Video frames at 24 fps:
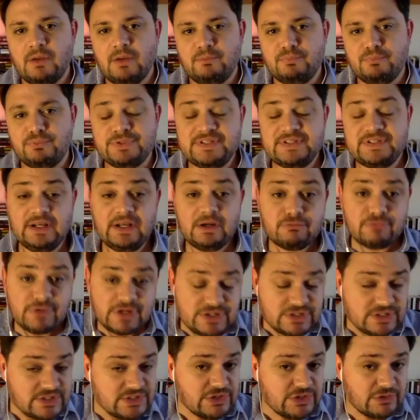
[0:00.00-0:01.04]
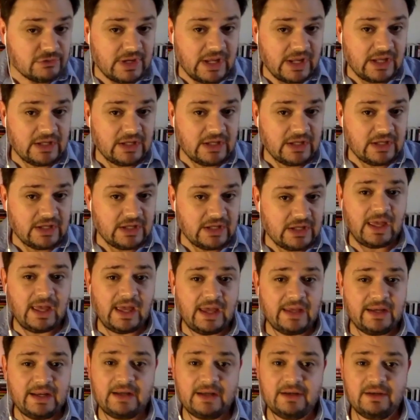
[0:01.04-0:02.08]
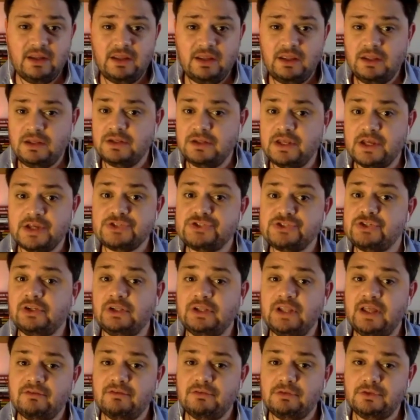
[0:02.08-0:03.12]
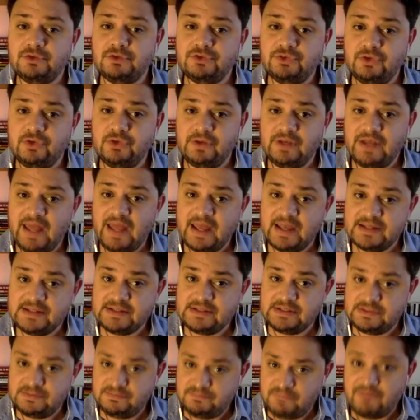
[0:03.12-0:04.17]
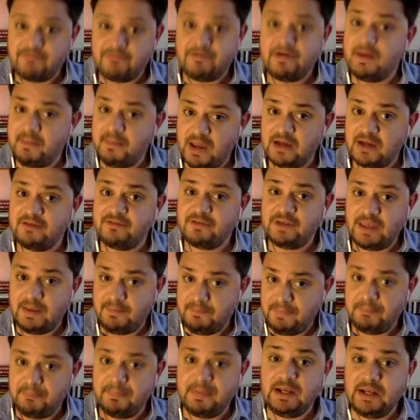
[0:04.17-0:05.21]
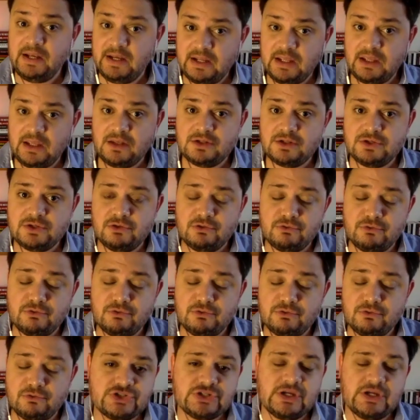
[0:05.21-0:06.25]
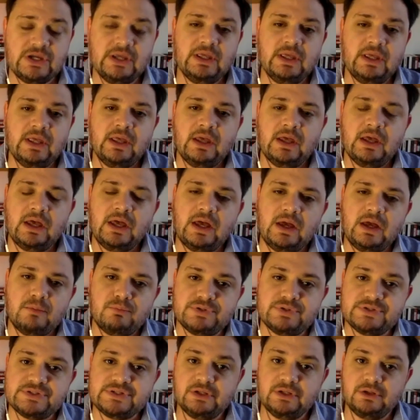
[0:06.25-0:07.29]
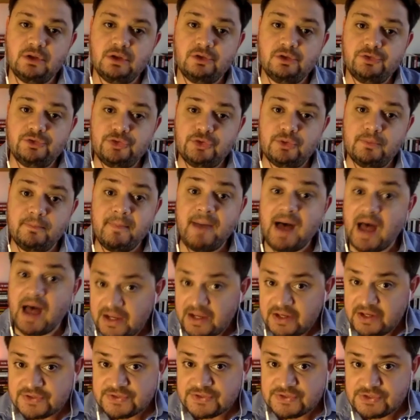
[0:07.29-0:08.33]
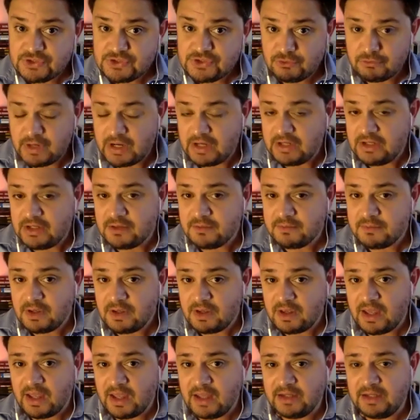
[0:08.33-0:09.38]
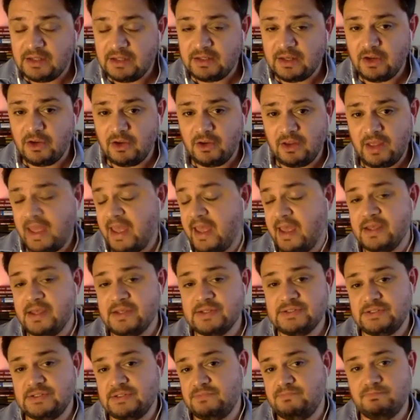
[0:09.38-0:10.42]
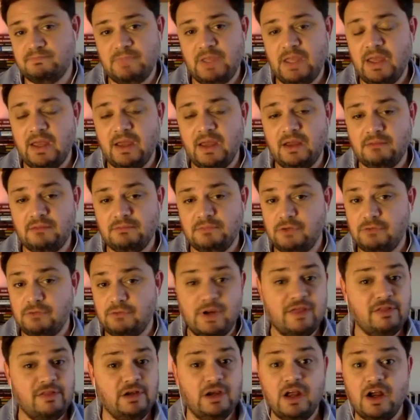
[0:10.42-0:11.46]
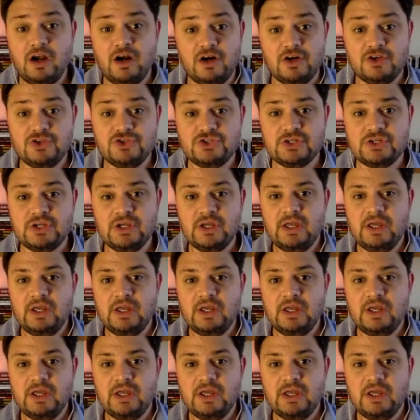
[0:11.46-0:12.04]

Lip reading: Brazil enriches uranium at an industrial level, so it has a fair amount of capability to enrich. Brazil also mines uranium, and it has rather large